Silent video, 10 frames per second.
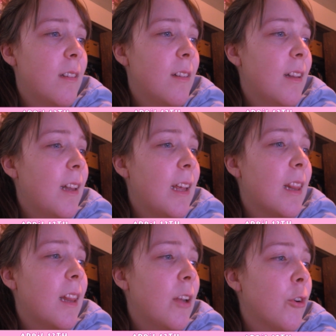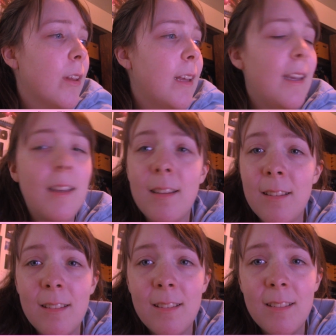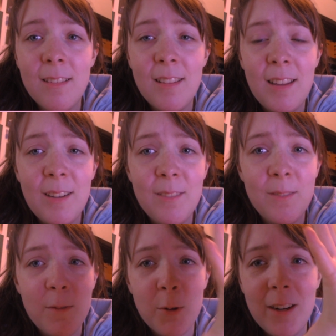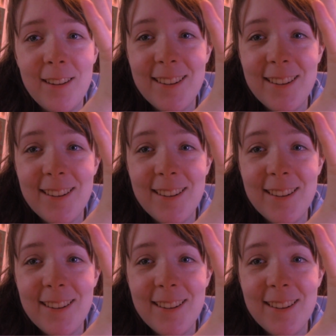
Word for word: So, like, literally, like, four days